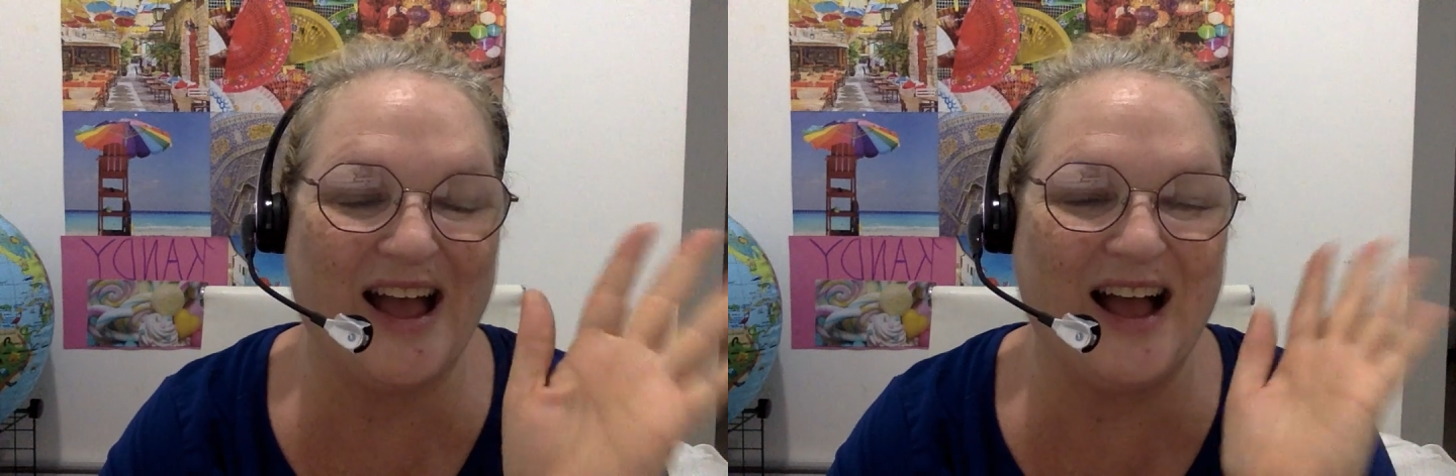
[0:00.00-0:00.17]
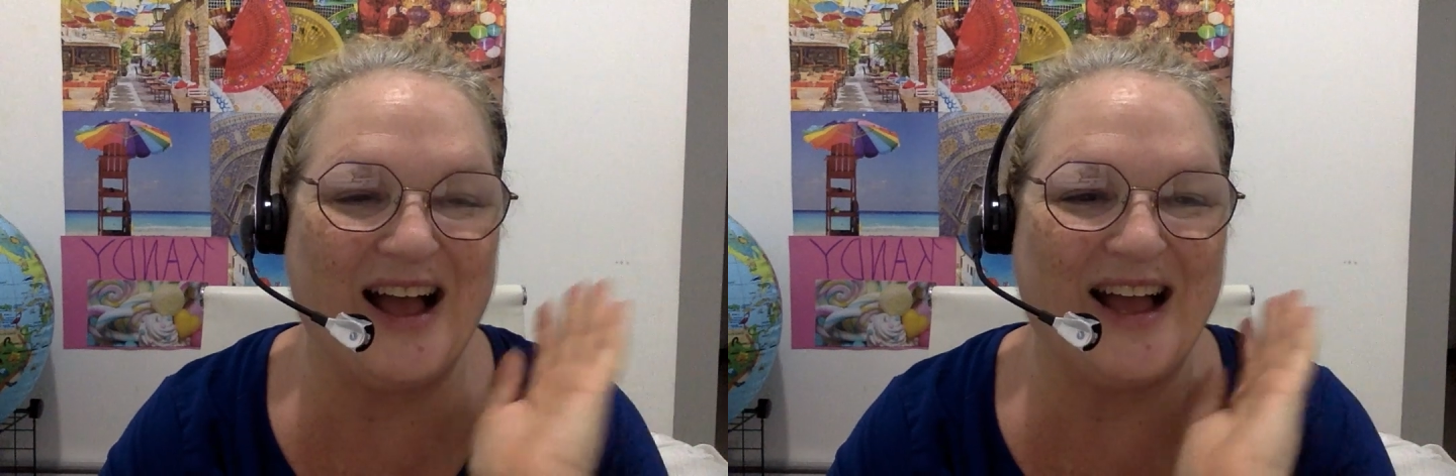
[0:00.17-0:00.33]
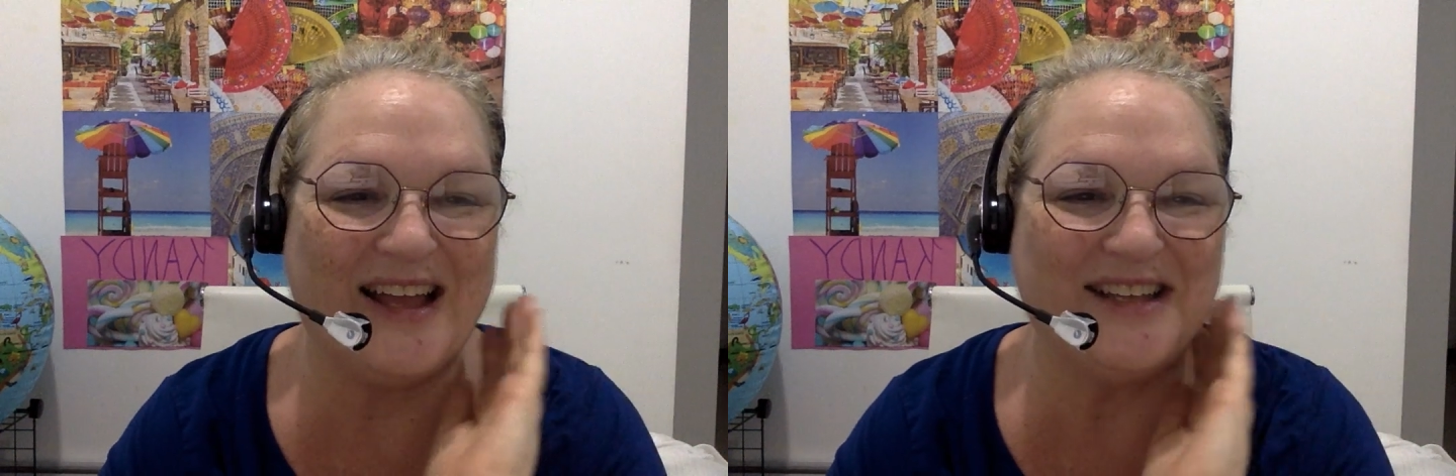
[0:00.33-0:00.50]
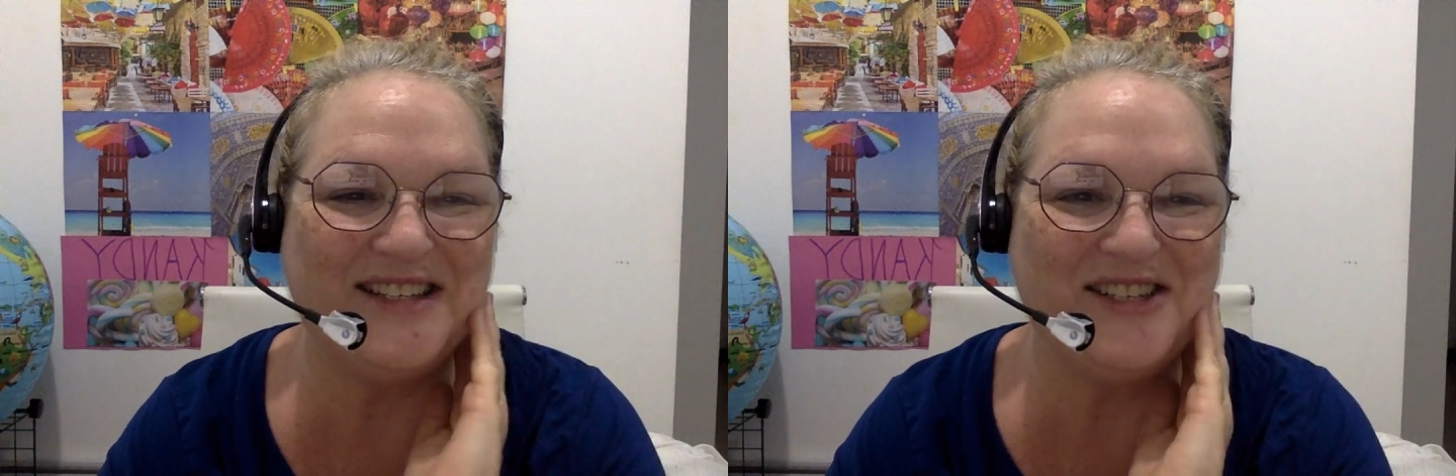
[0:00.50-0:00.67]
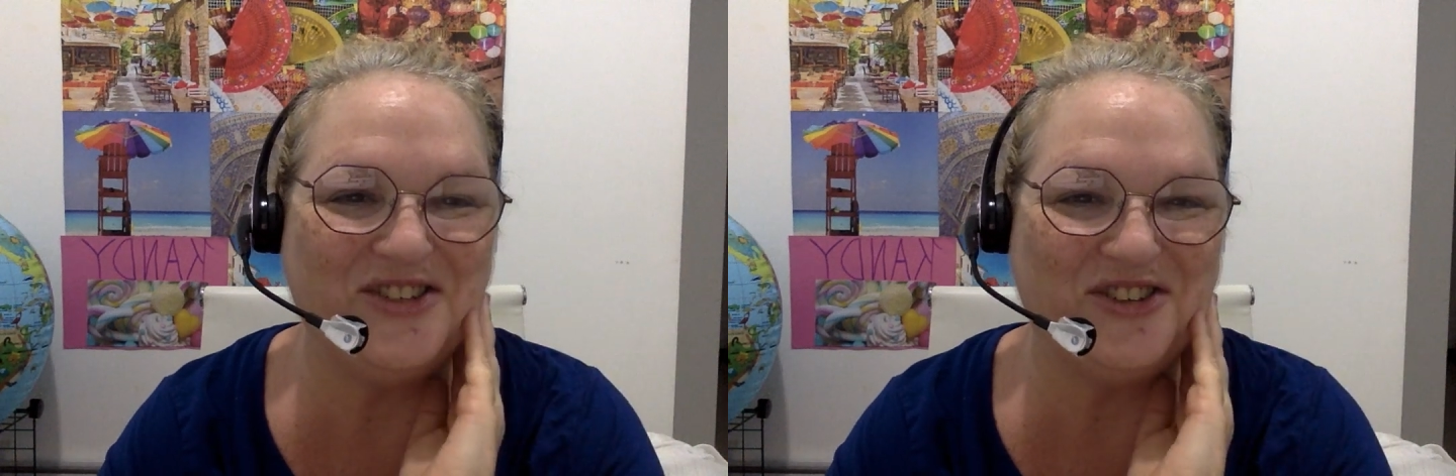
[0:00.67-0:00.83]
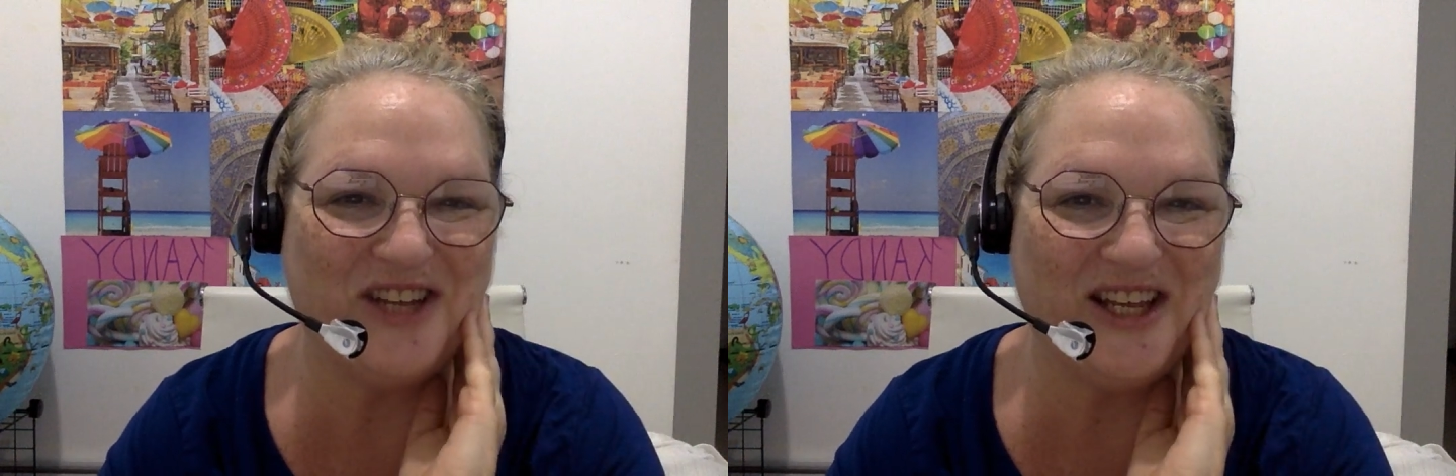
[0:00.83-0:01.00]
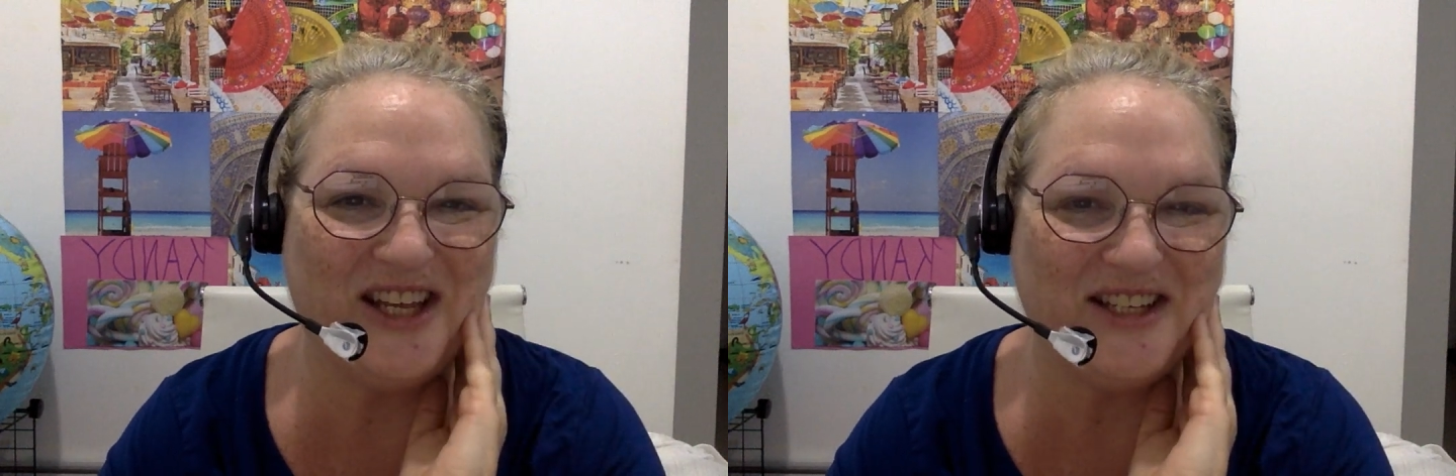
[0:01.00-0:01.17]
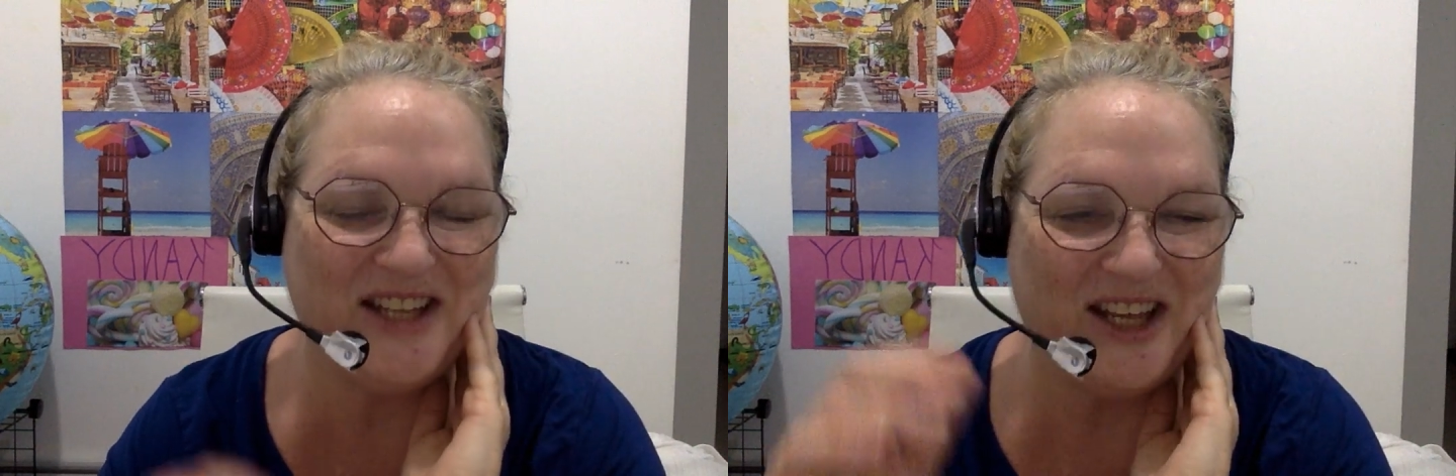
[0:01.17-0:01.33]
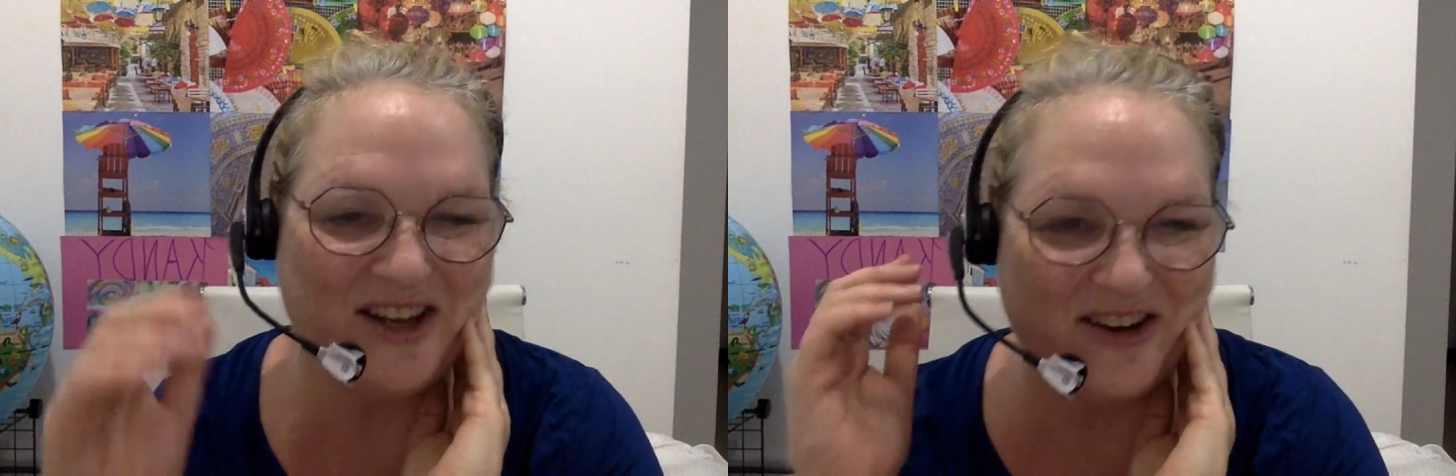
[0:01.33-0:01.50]
Hi, Teacher
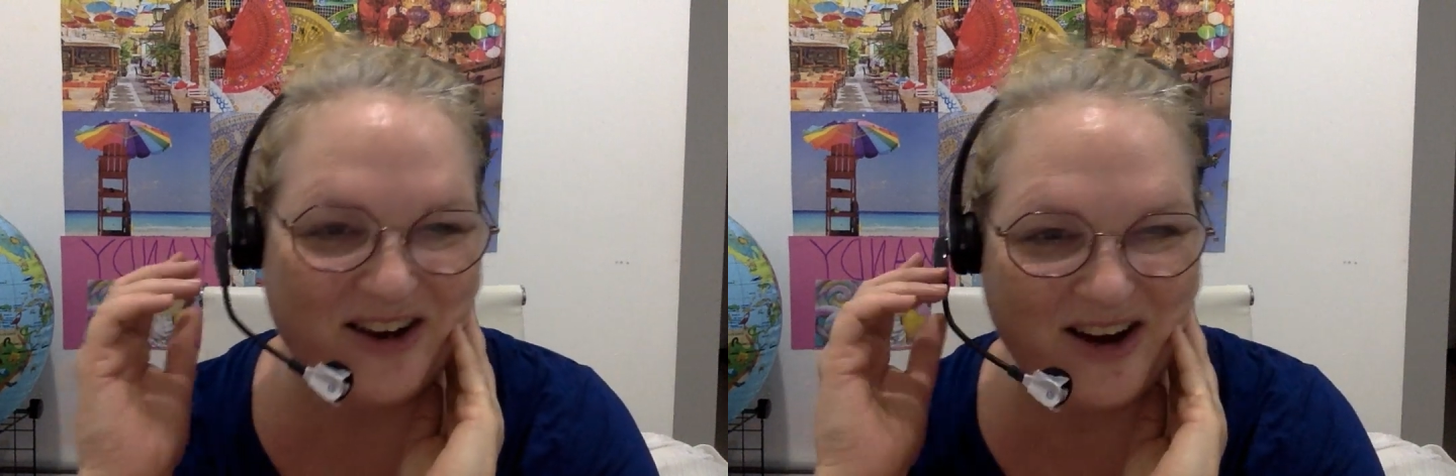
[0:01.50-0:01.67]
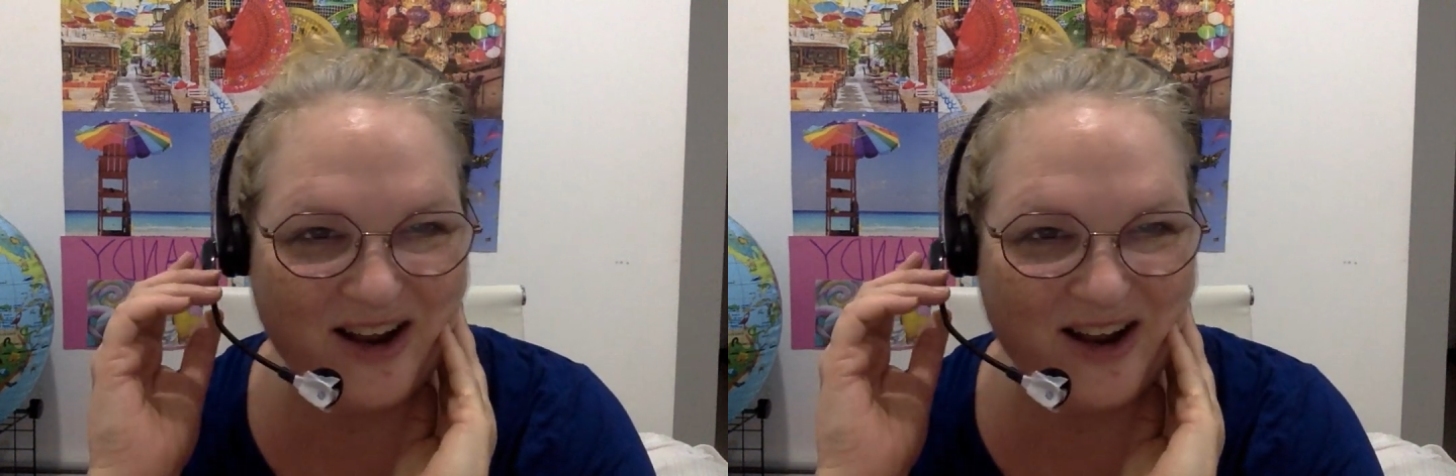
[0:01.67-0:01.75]
Candy here.